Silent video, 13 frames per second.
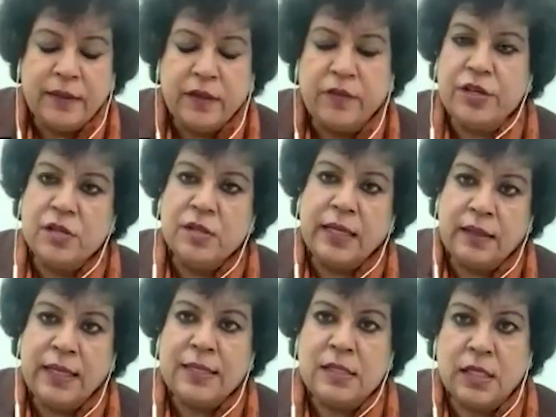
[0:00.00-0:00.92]
the reason
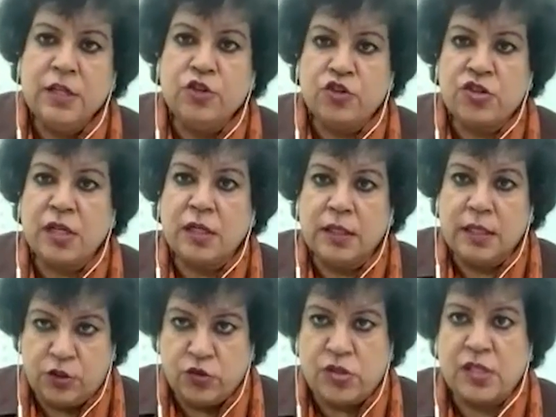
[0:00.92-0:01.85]
that that's interesting
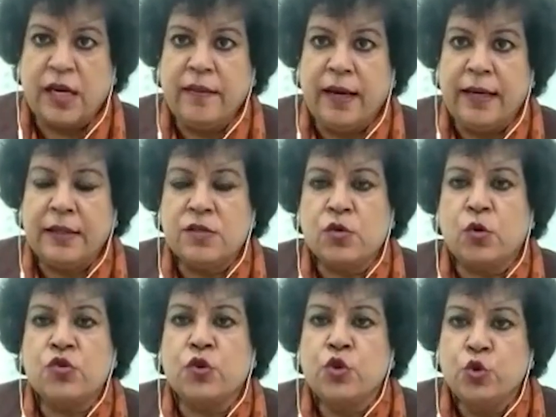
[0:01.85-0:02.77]
that you say that is
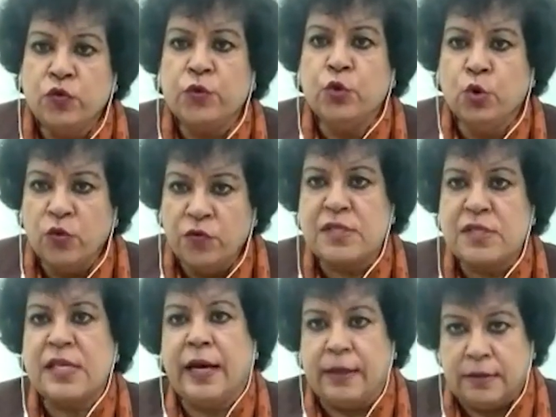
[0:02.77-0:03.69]
also you've
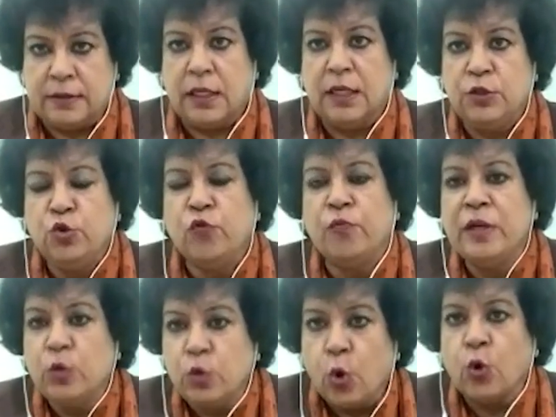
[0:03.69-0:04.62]
said, you've
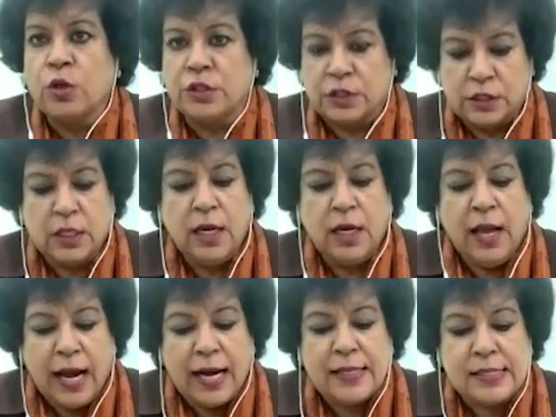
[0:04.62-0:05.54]
been quoted
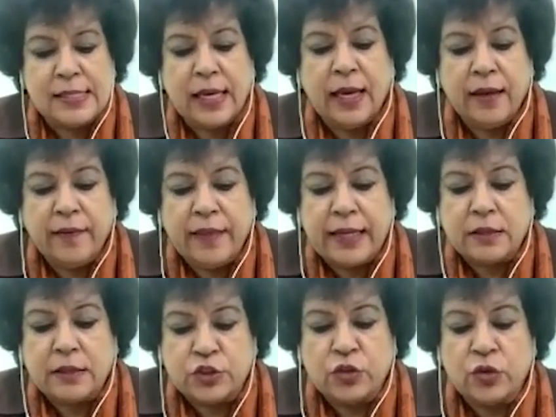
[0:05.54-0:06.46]
as saying
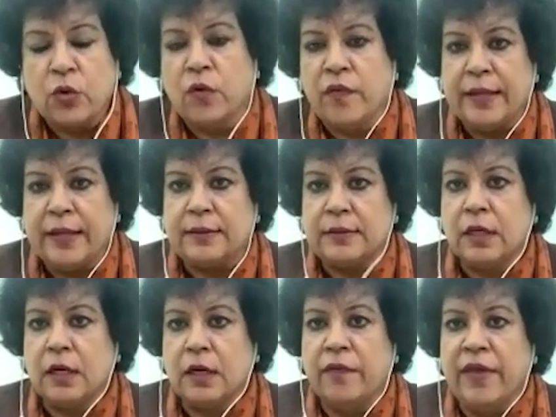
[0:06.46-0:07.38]
that
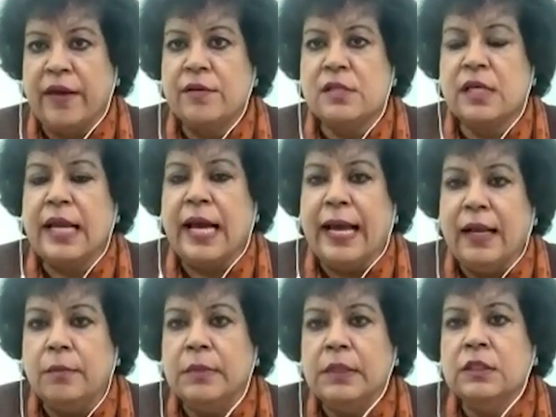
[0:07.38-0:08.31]
there is an
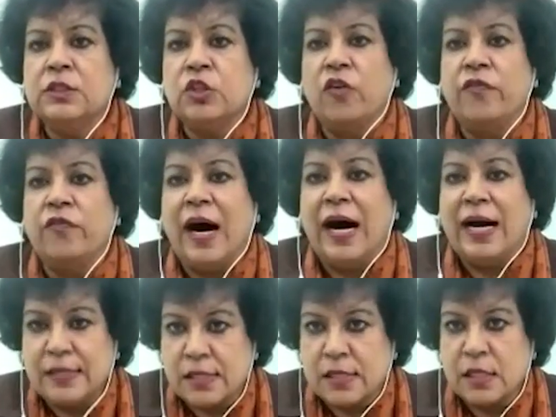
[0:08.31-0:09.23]
element of
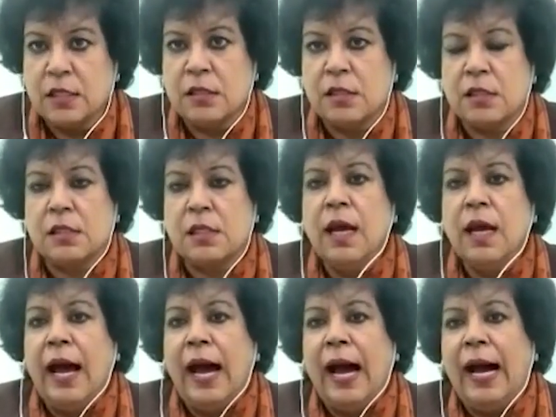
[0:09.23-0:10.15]
ISIS
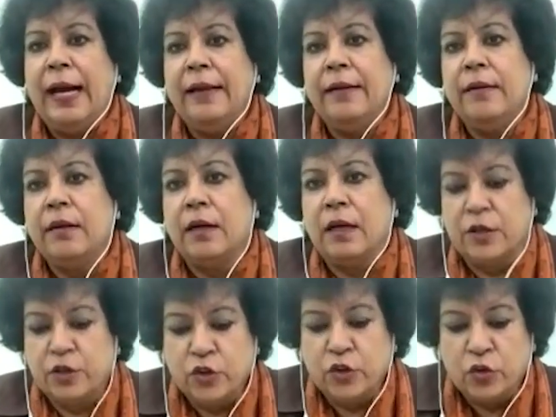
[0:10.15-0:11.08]
and
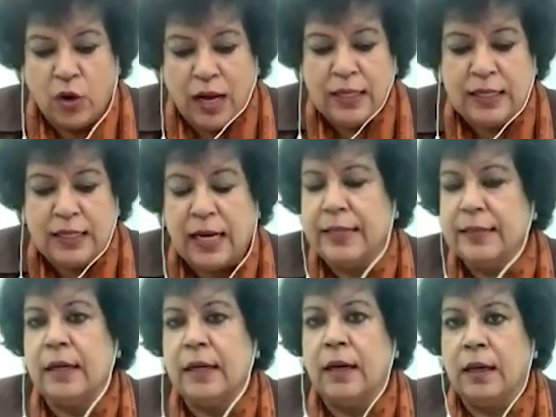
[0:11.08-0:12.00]
Al
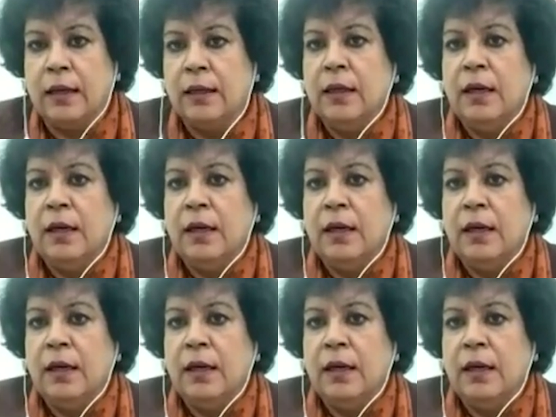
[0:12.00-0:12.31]
Qaeda